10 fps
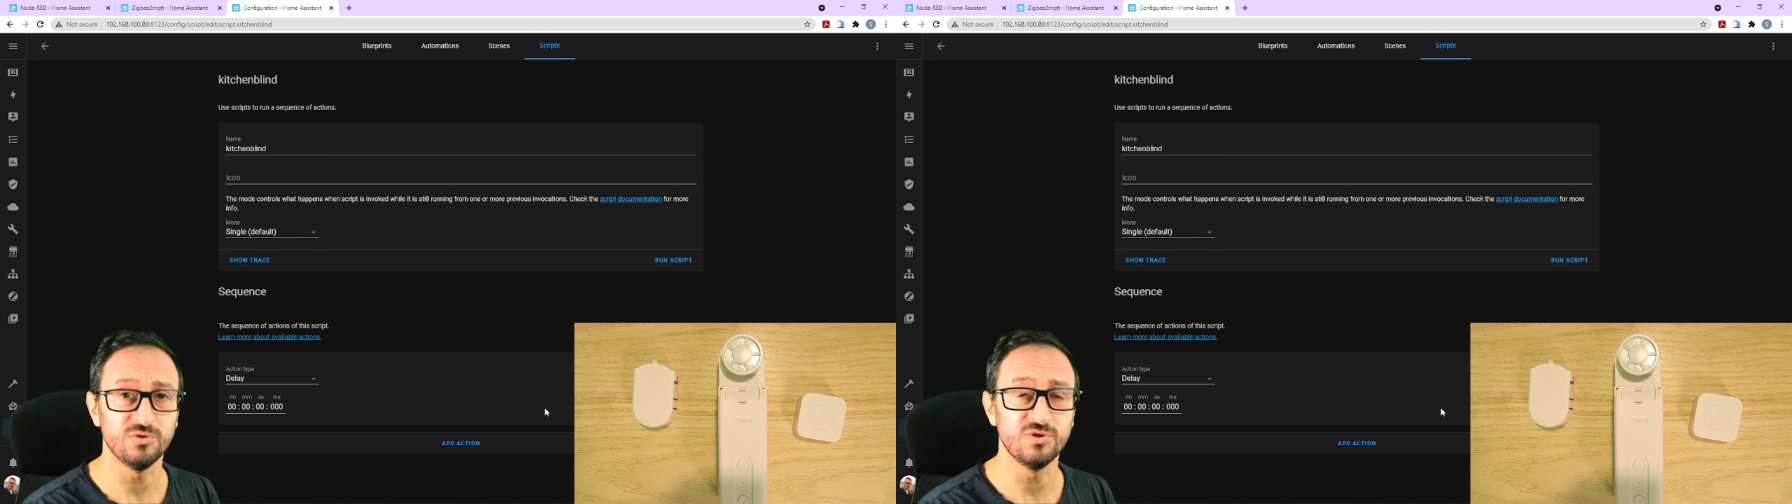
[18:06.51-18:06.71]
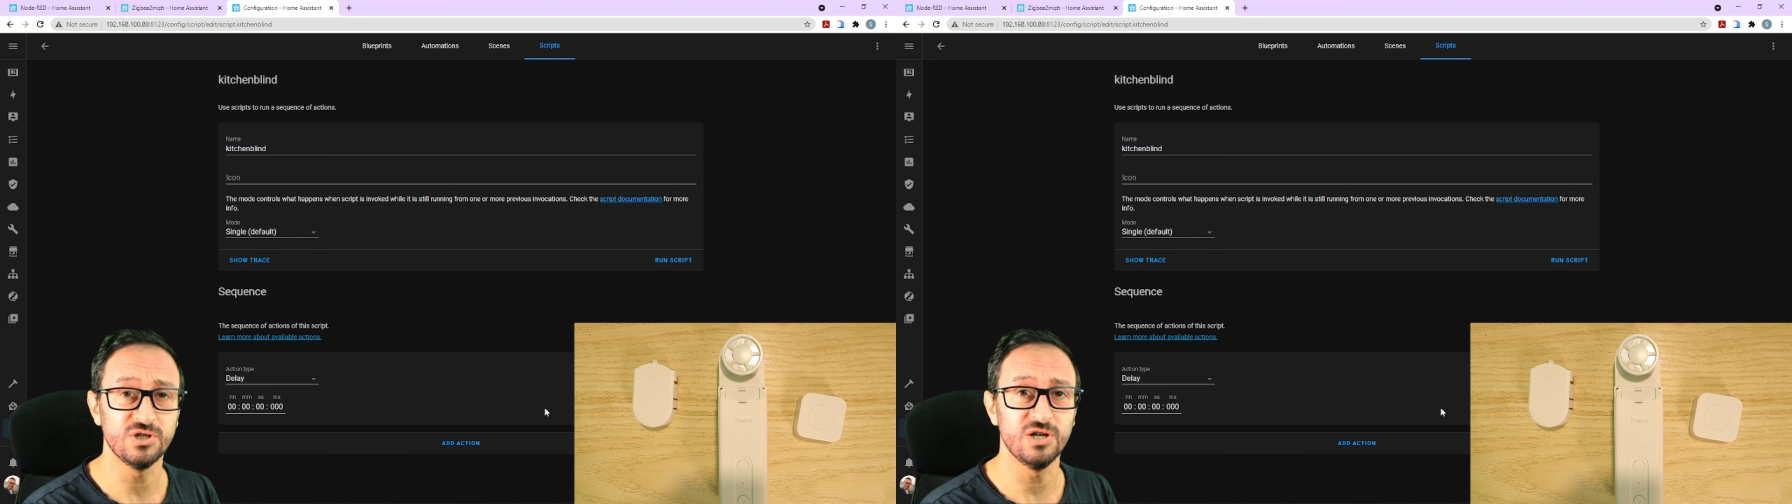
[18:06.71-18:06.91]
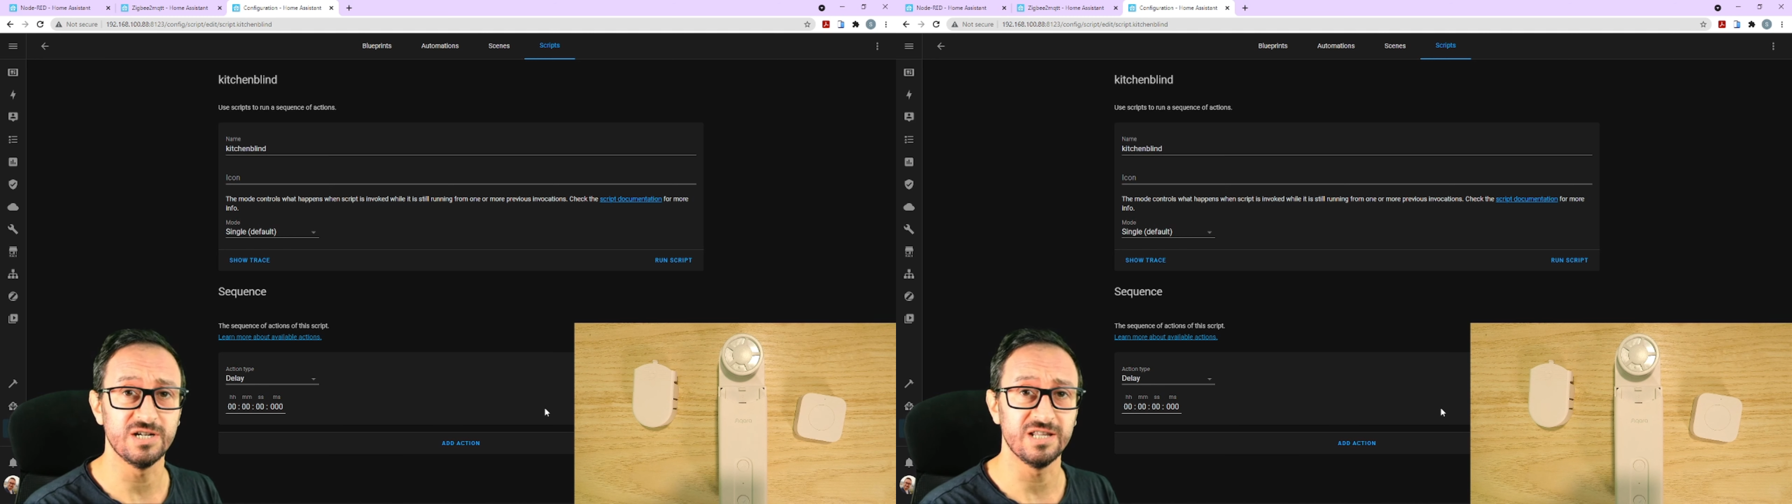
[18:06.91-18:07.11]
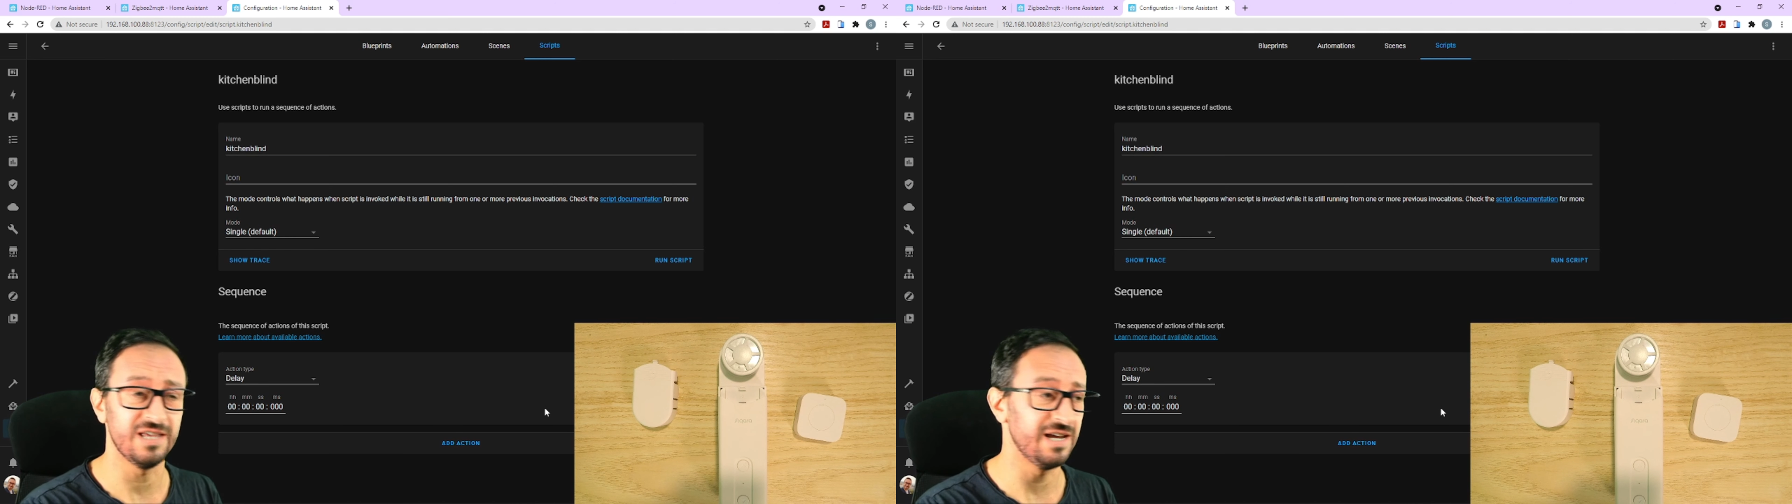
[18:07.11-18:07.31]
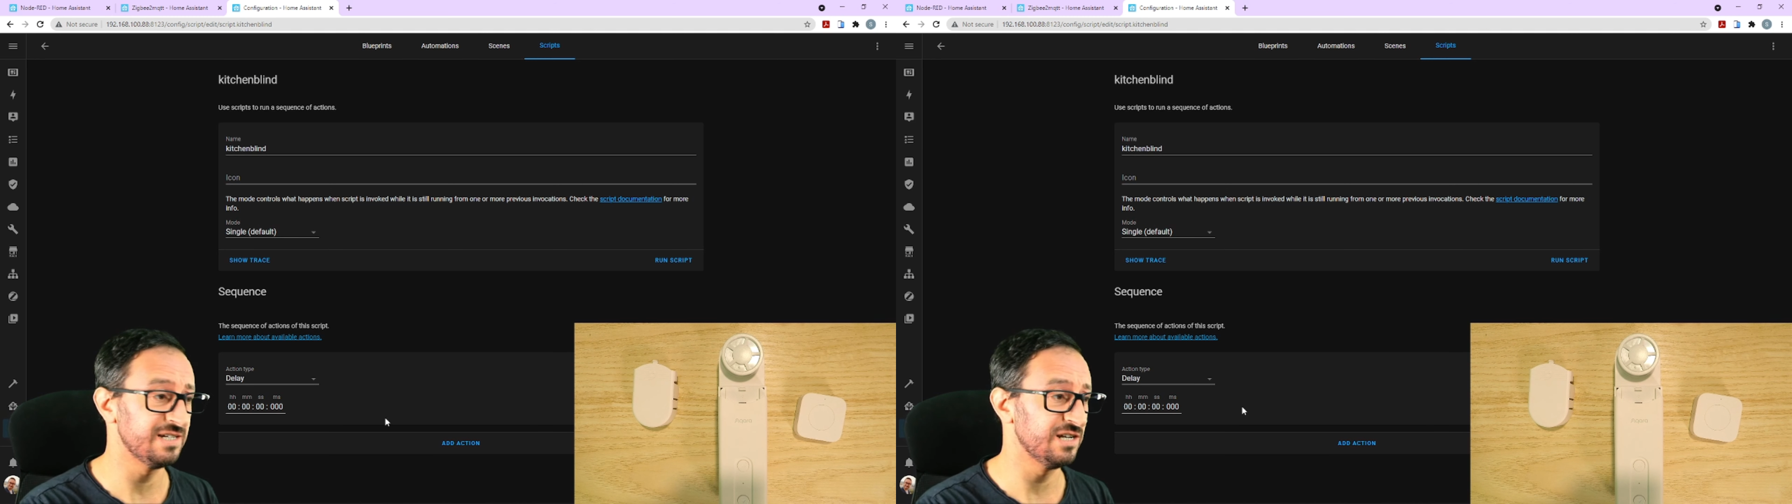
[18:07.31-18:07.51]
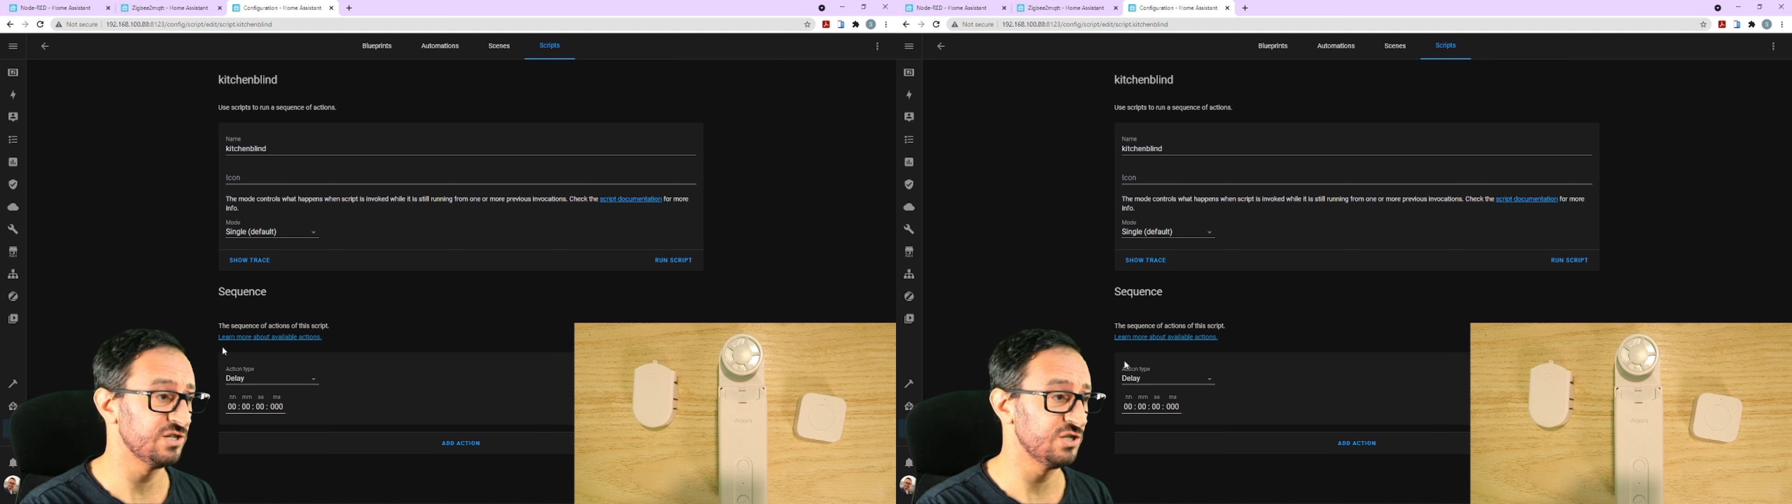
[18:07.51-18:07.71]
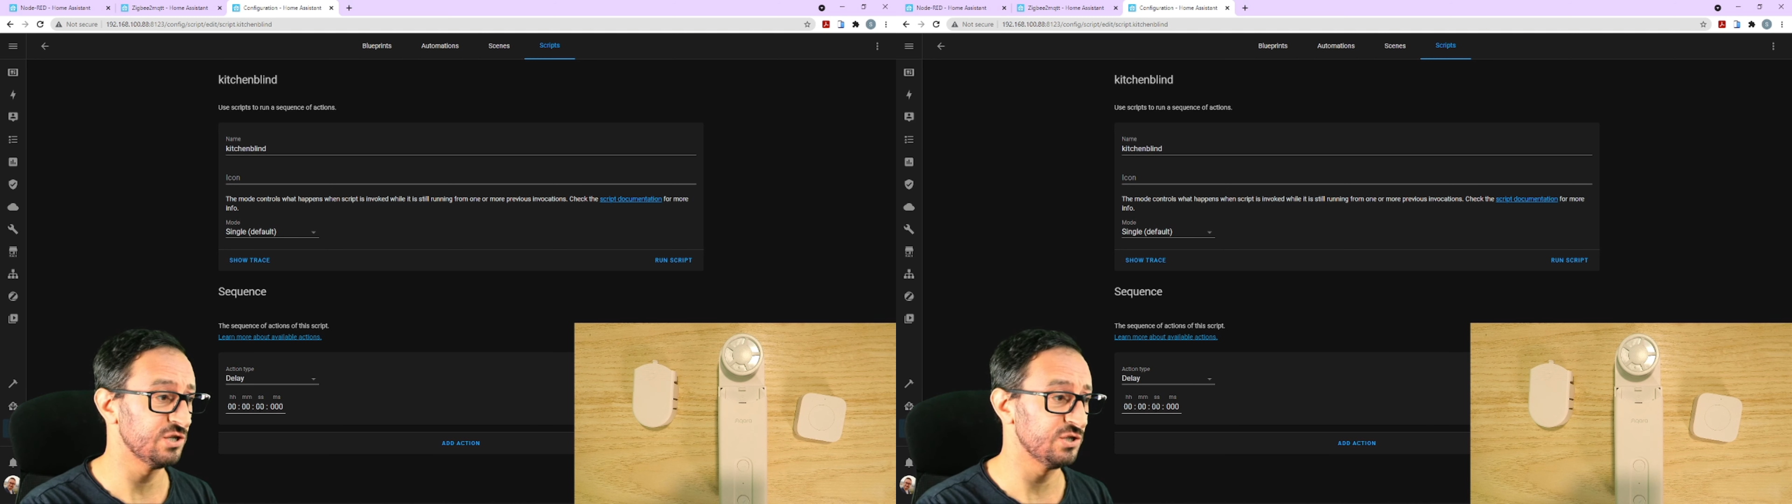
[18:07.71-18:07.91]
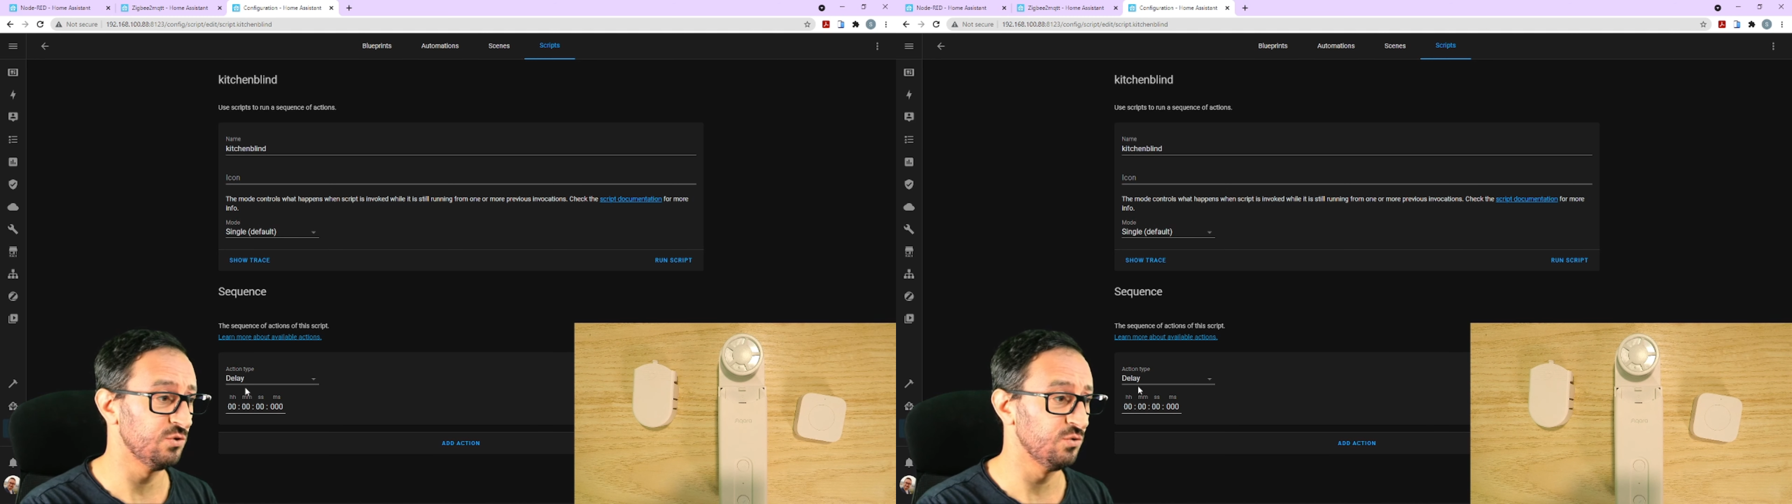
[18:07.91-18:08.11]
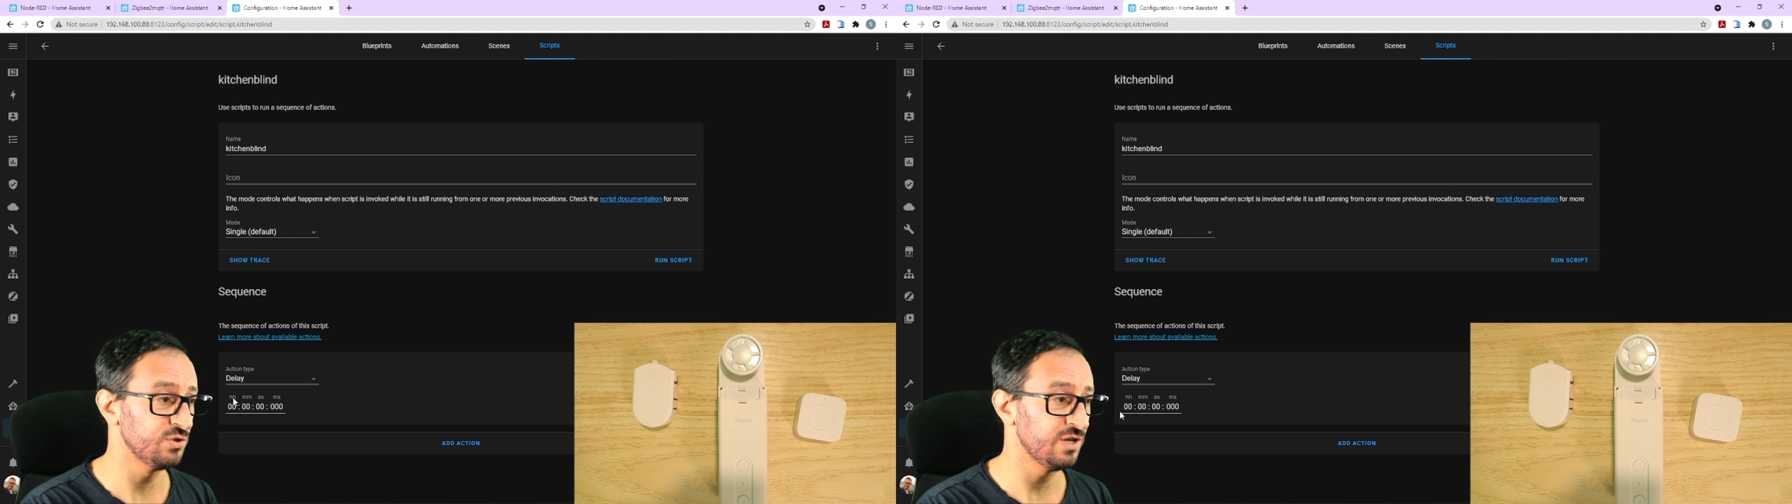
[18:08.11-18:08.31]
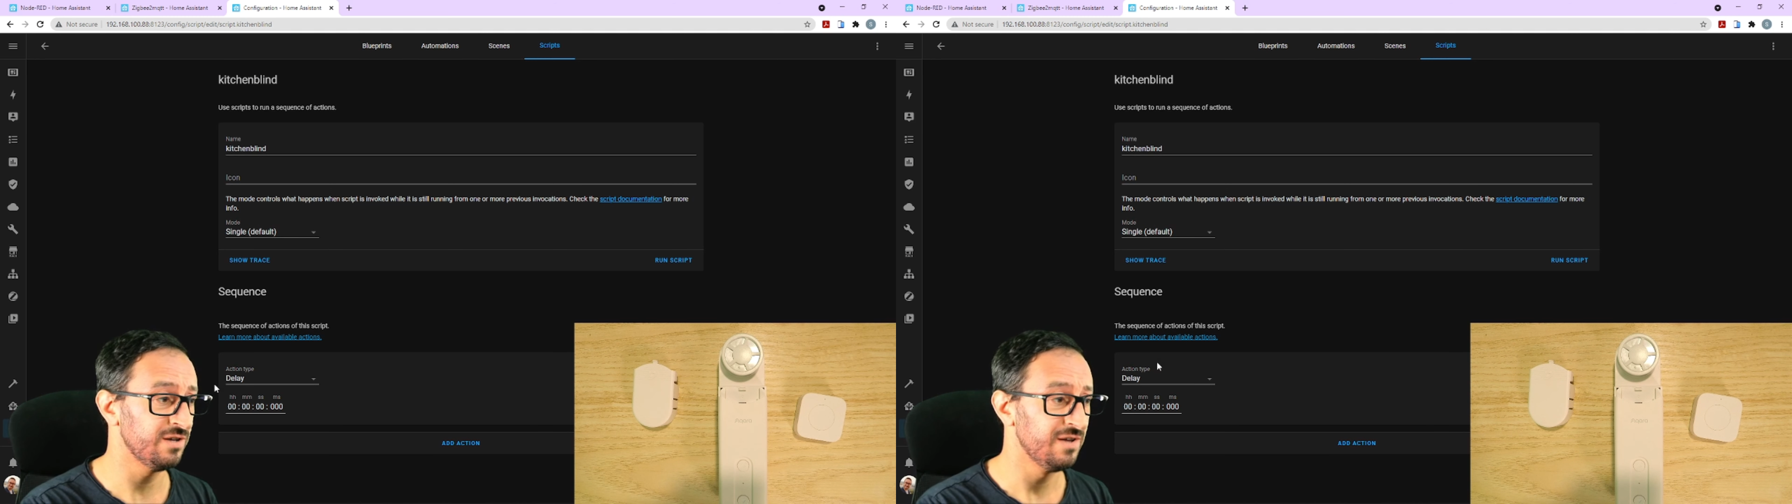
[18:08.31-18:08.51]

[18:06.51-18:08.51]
certain things in a certain order.